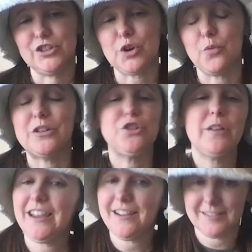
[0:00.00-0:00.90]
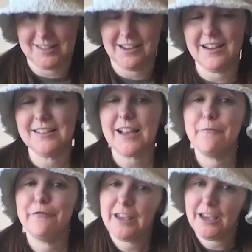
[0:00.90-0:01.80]
So what you can't see is
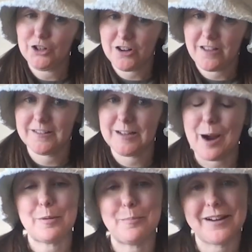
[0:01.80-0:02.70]
I'm vacation on the top,